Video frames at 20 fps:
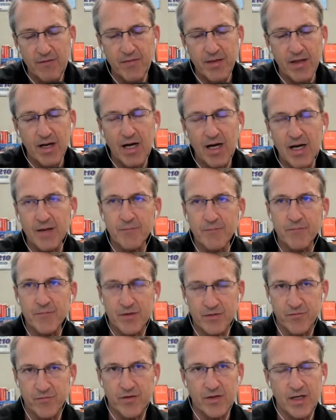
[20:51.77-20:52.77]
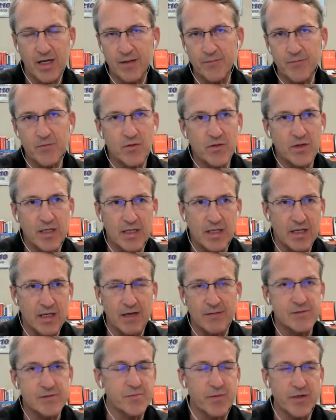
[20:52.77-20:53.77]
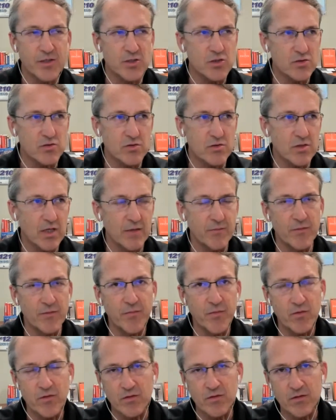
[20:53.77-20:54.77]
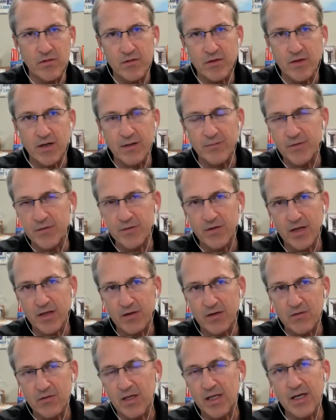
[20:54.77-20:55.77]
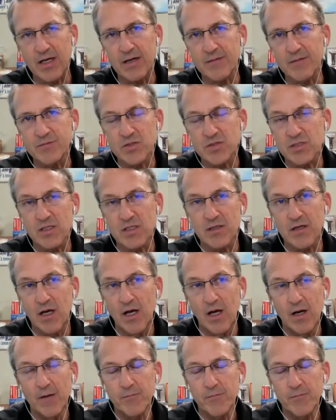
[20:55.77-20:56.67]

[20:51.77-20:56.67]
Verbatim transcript: then i'm different i'm unique i'm special i'm important i'm entitled and i'm just going to